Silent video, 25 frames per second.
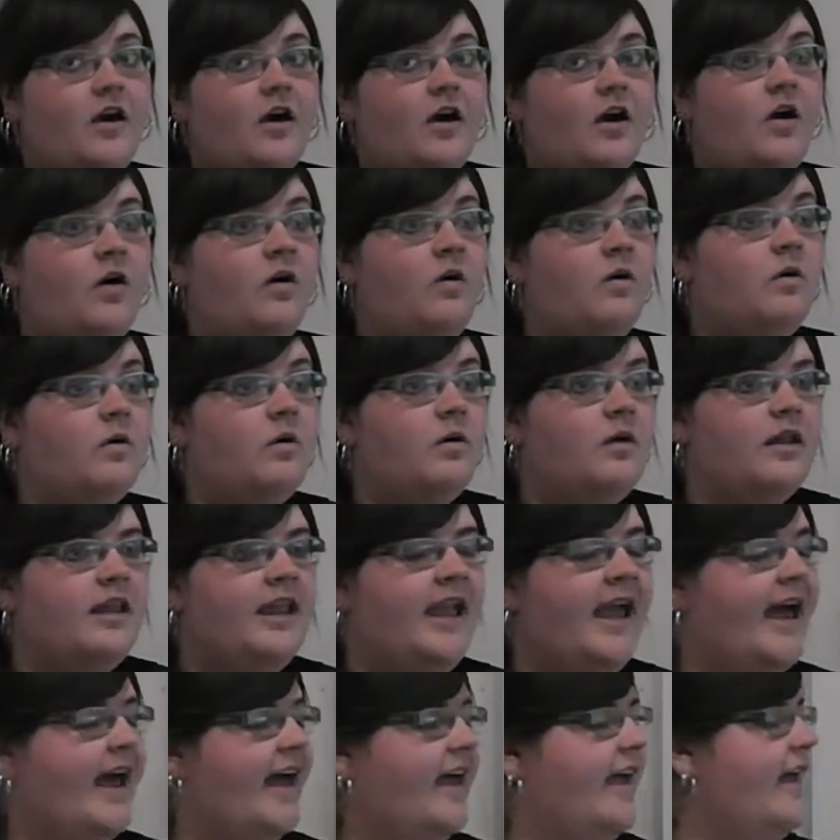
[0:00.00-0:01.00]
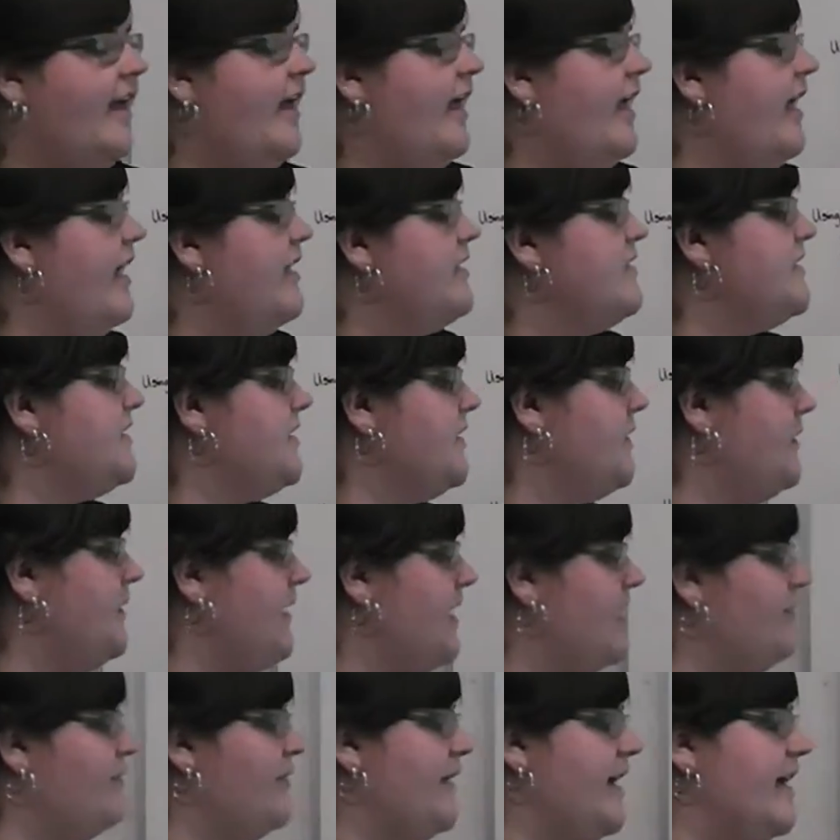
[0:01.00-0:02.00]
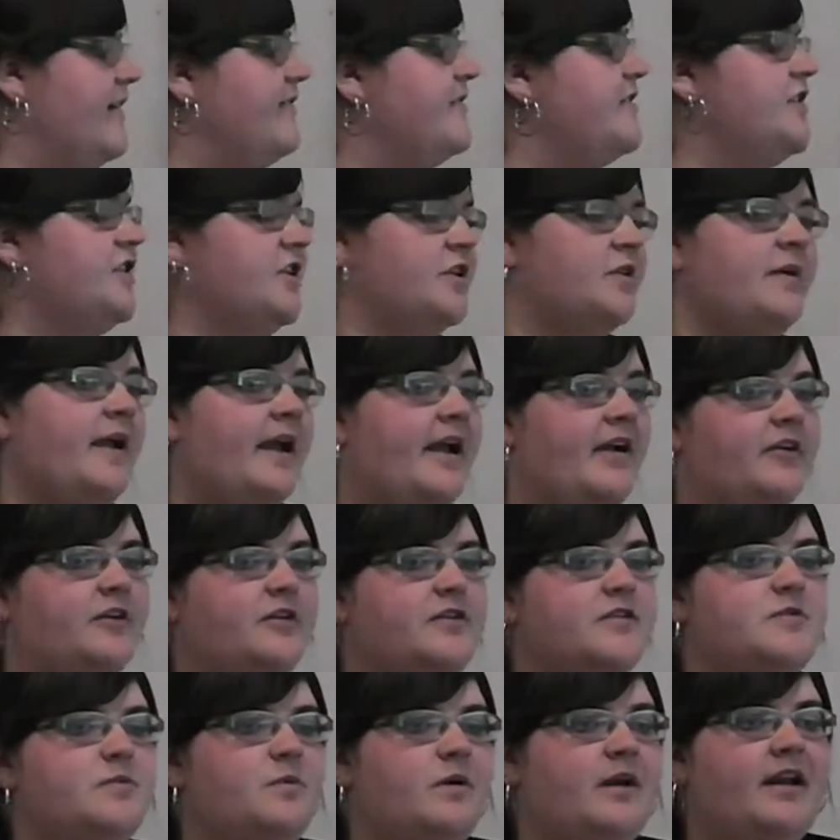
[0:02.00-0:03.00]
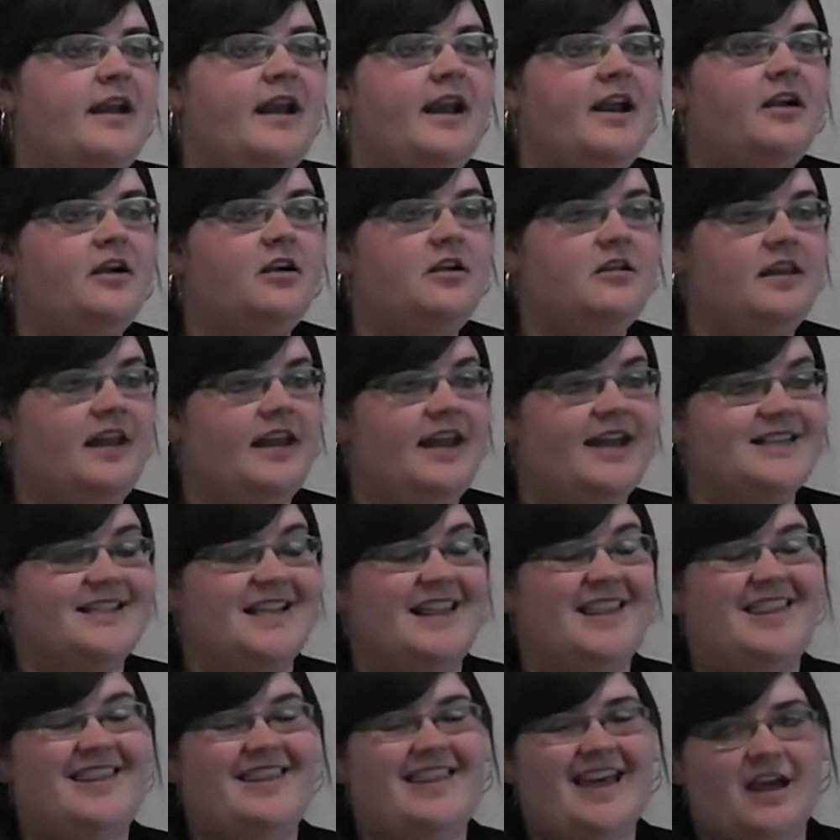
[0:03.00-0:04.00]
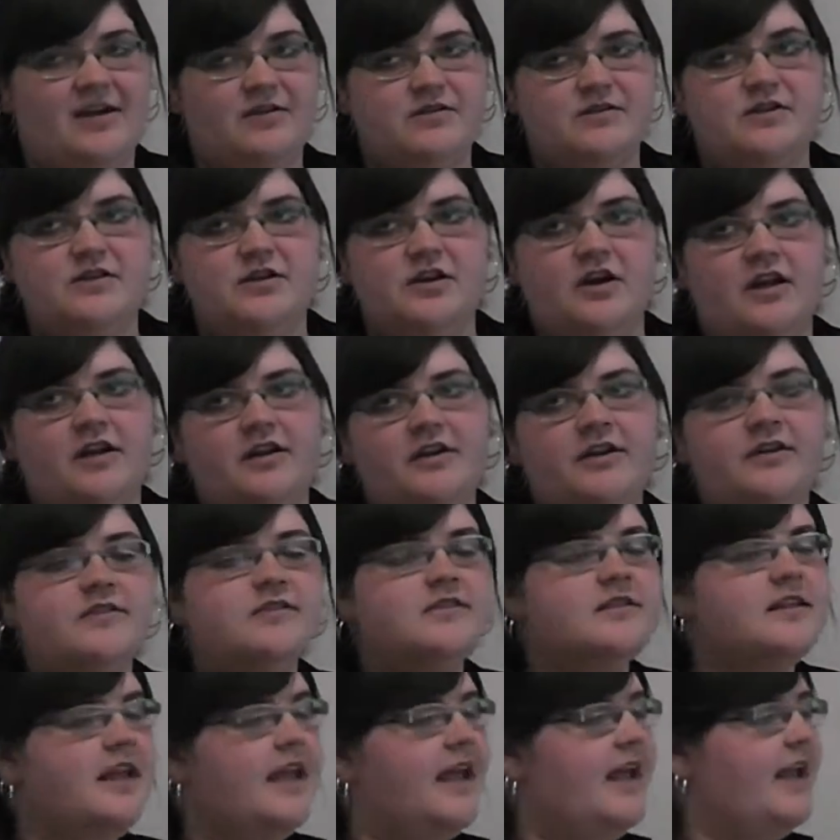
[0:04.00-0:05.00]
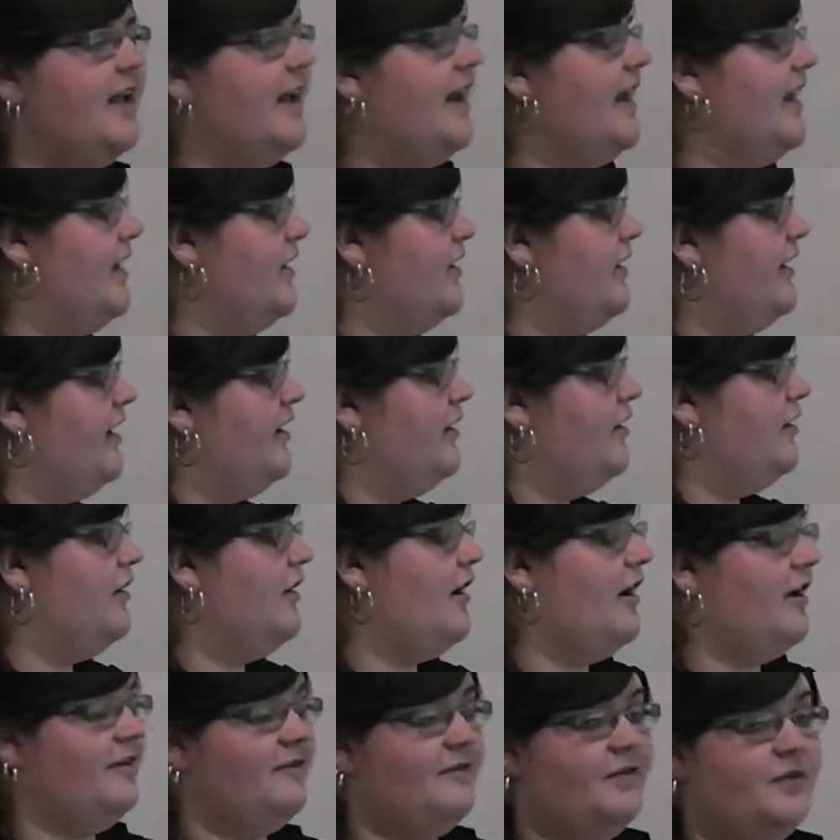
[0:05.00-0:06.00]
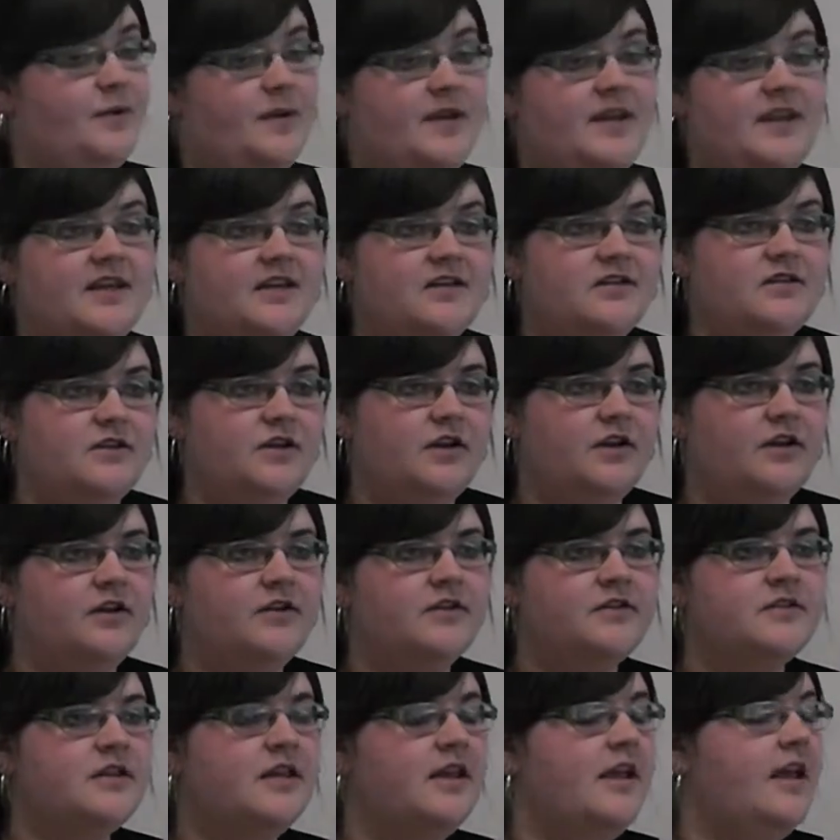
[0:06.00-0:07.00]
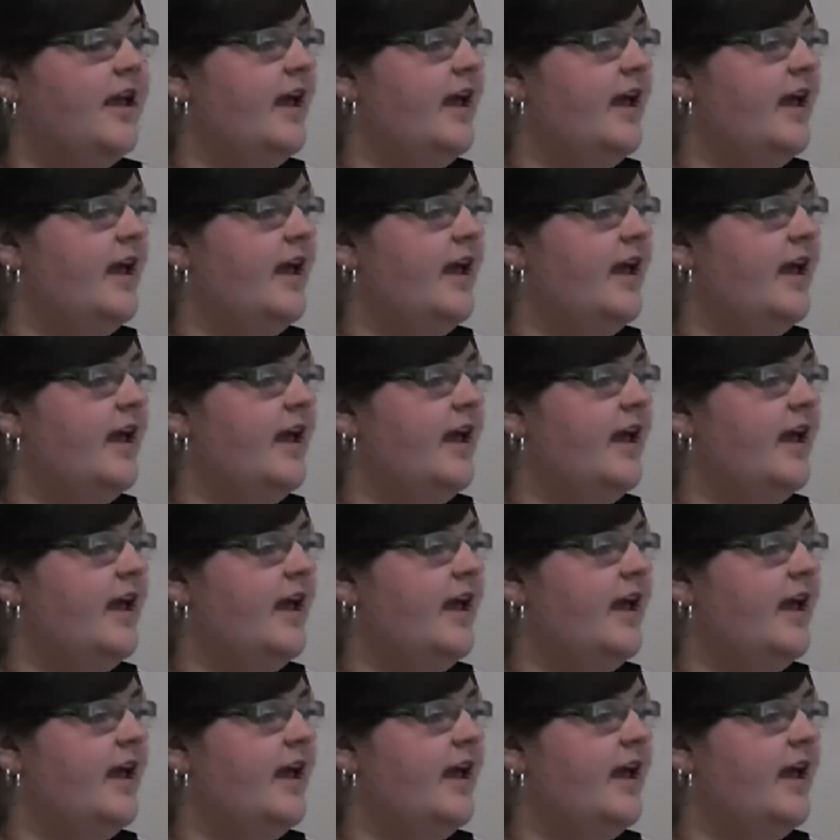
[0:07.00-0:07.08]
Oh, yeah. So if we have 2 errors, one error that has $1,000 and another error of $3,000,